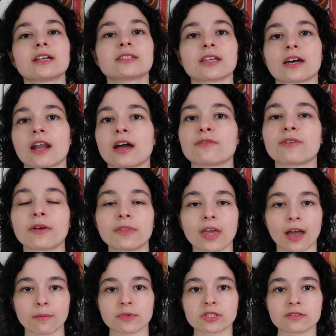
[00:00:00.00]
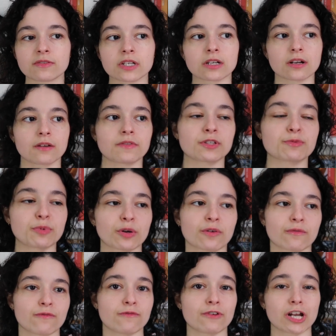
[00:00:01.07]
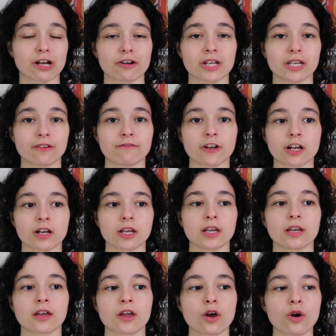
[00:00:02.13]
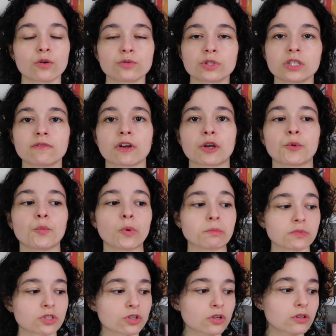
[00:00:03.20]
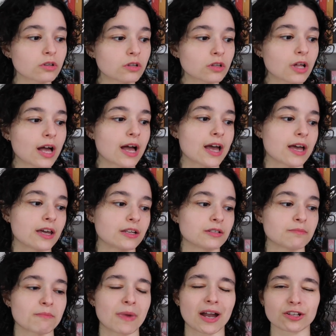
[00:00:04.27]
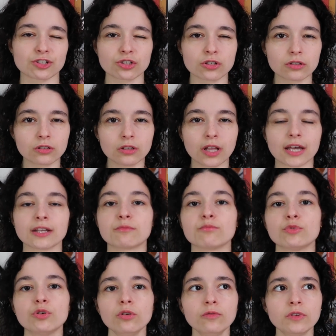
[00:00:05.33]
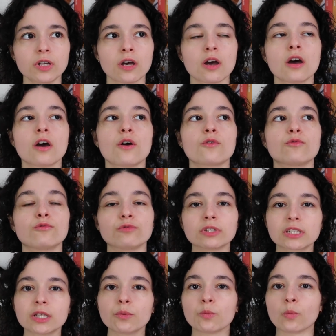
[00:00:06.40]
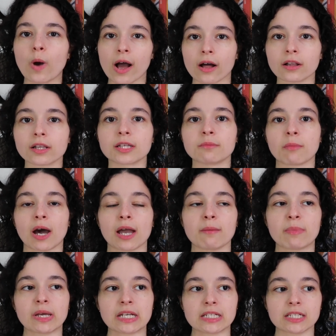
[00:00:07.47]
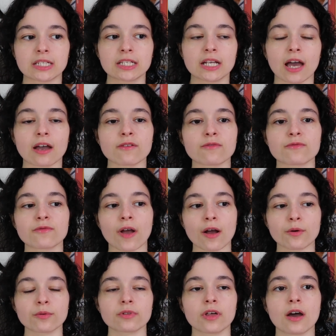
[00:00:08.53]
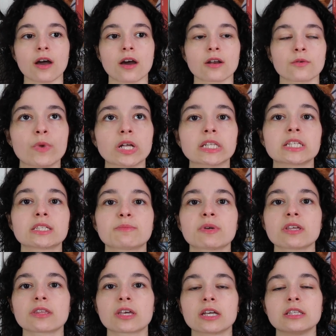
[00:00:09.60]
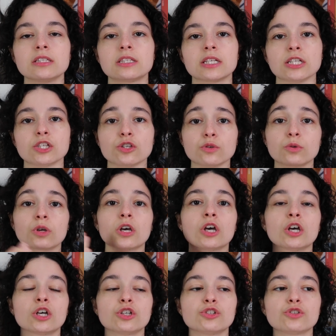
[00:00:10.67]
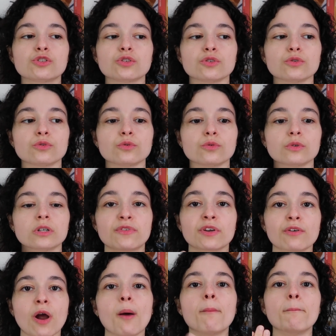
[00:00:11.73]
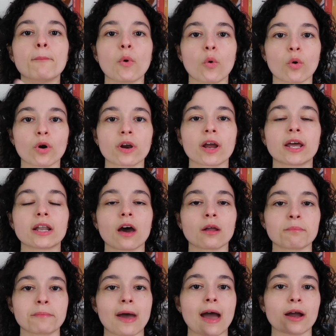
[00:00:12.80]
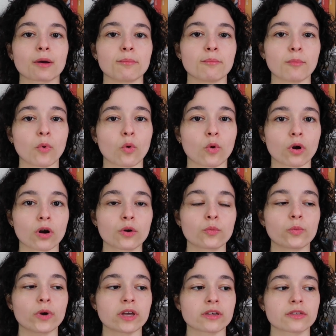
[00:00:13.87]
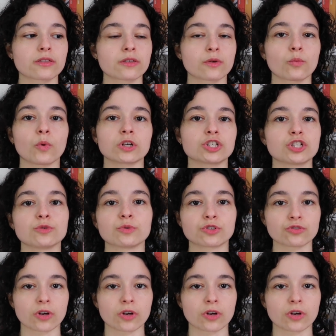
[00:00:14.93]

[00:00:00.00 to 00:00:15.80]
I said, I found the atmosphere of this book very, very cozy, very whimsical and magical and it moved really well in my opinion. I found that Elizabeth continued to figure out more and unpack more with what she was